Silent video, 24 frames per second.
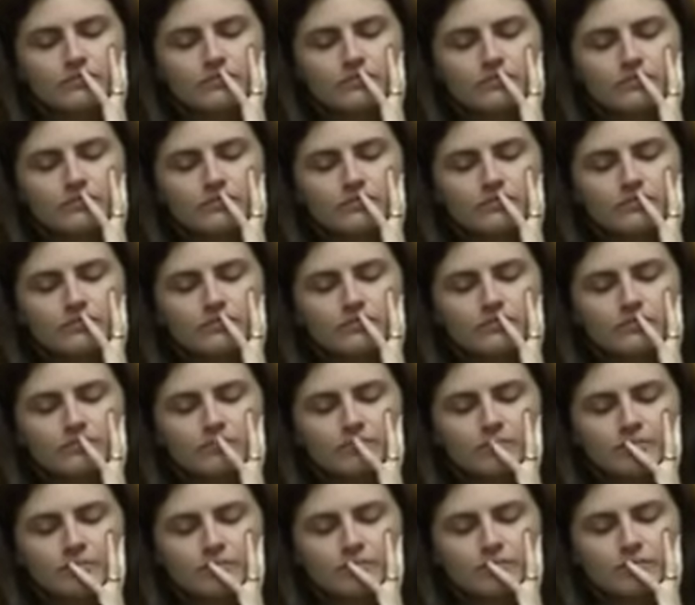
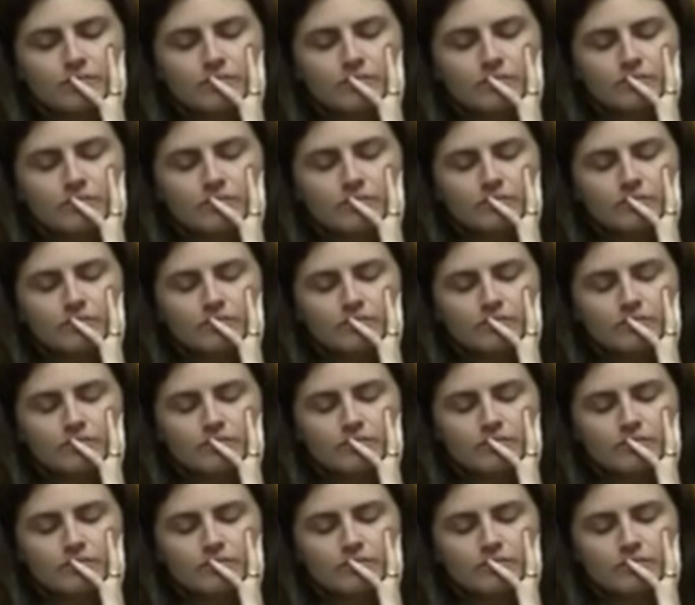
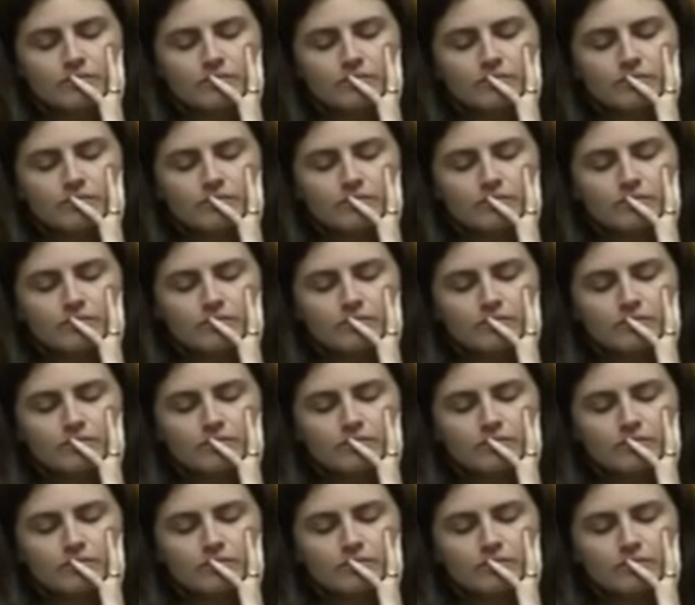
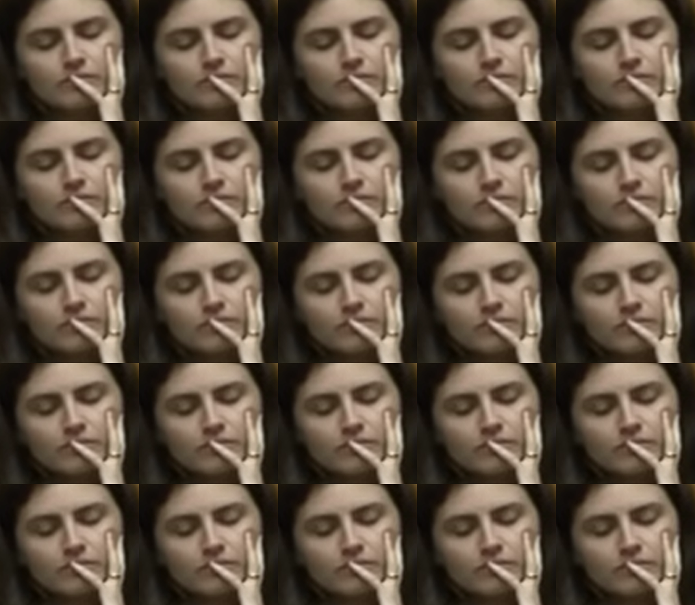
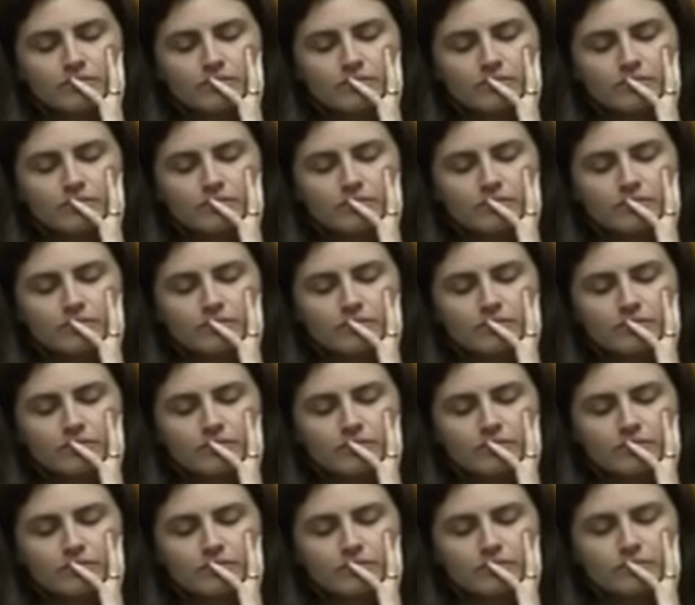
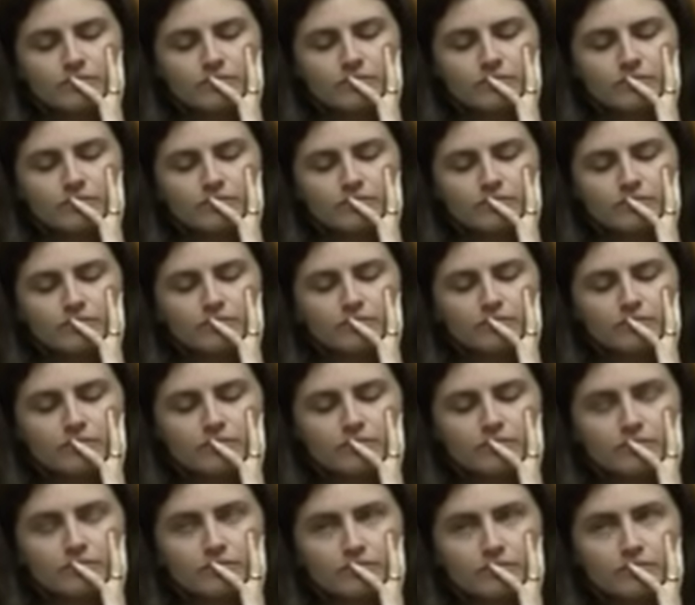
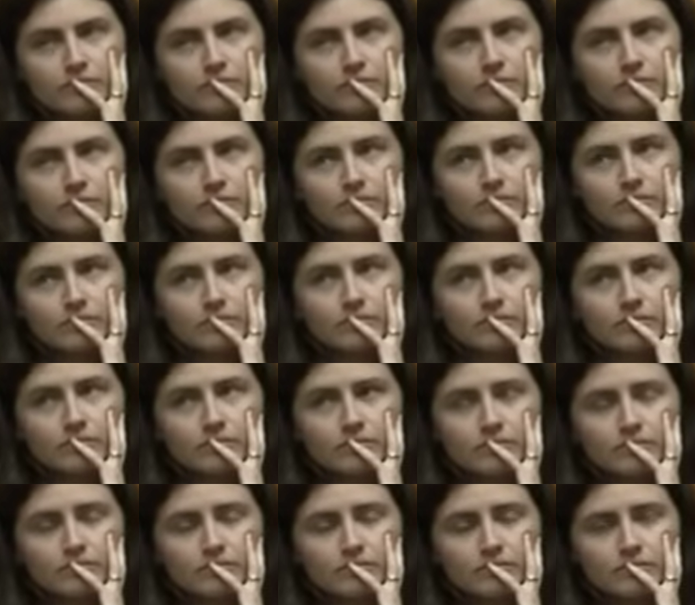
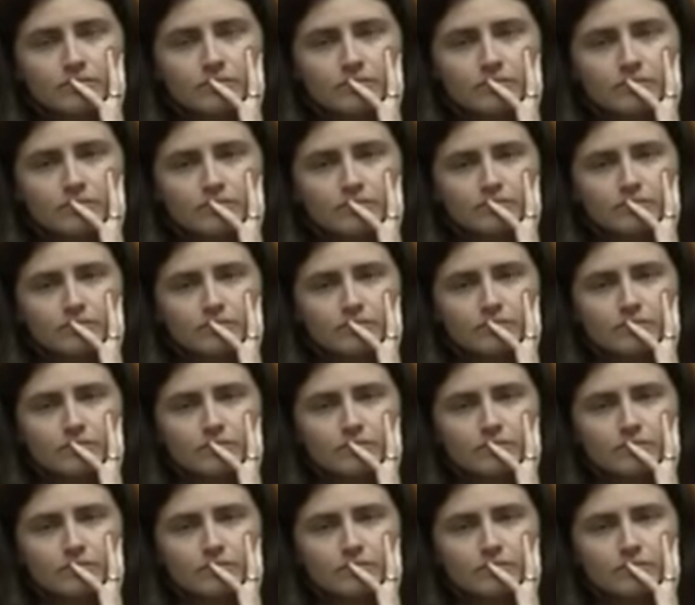The person shown says nothing.